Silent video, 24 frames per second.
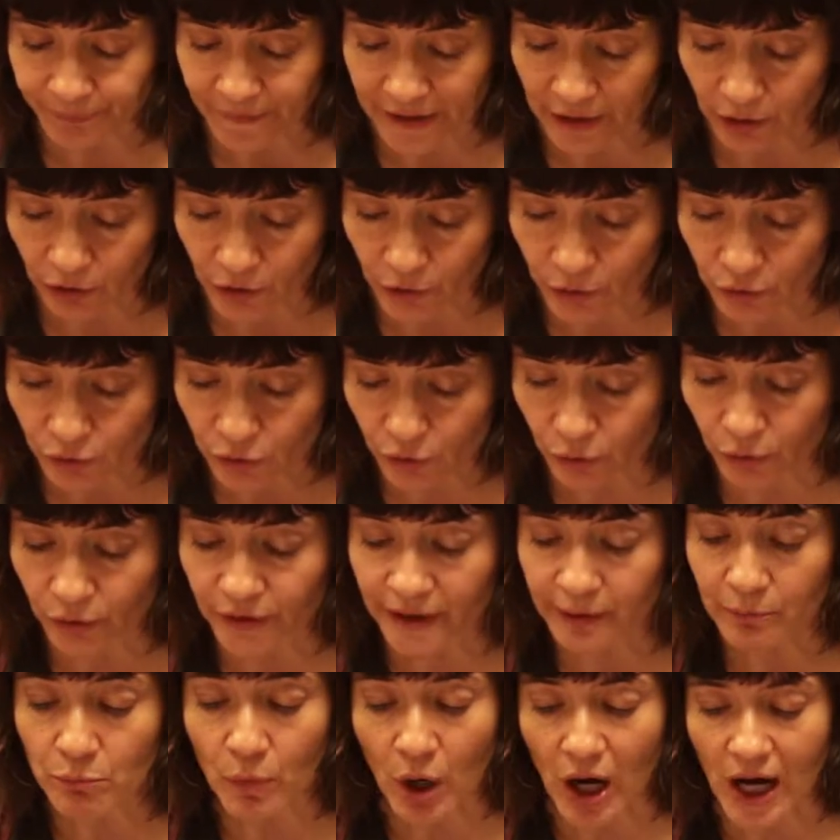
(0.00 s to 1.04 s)
in
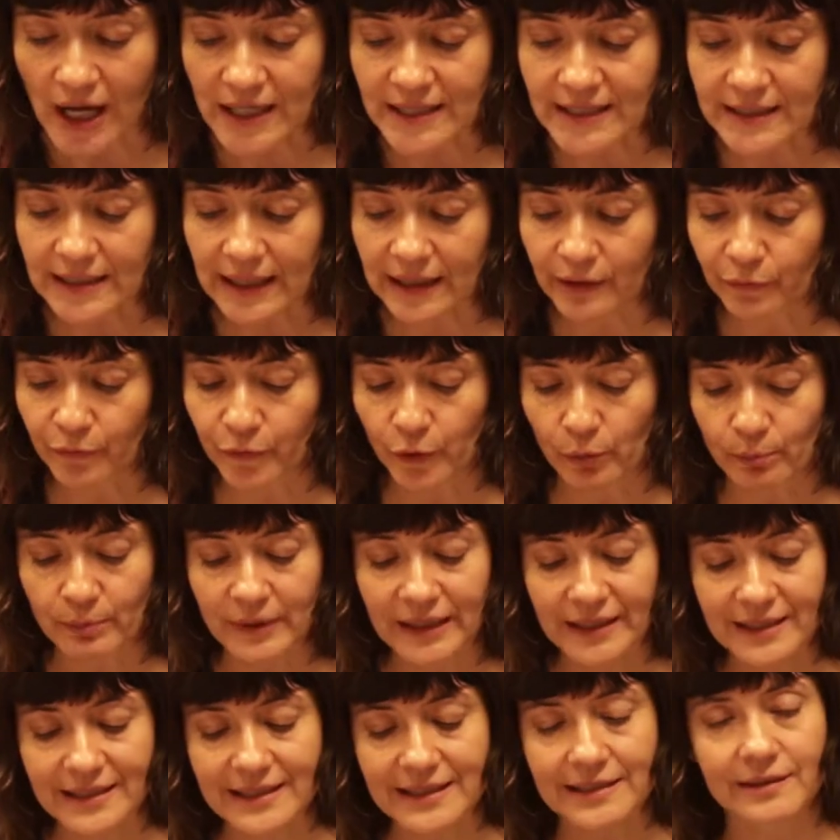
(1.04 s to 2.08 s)
controlling moss and for
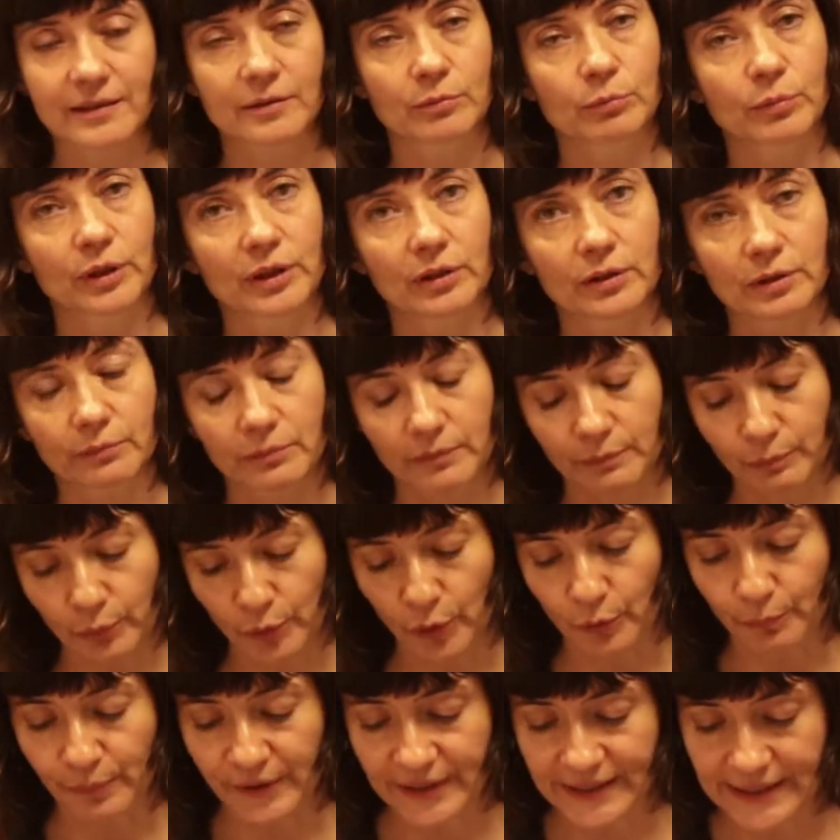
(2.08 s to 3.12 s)
medicinal
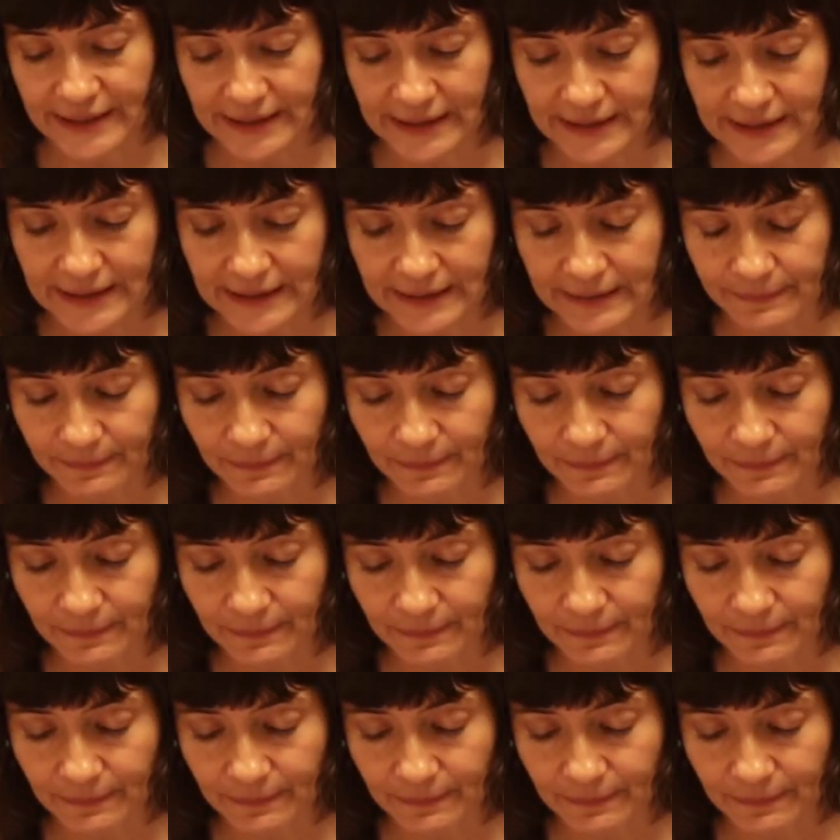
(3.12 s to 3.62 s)
purposes.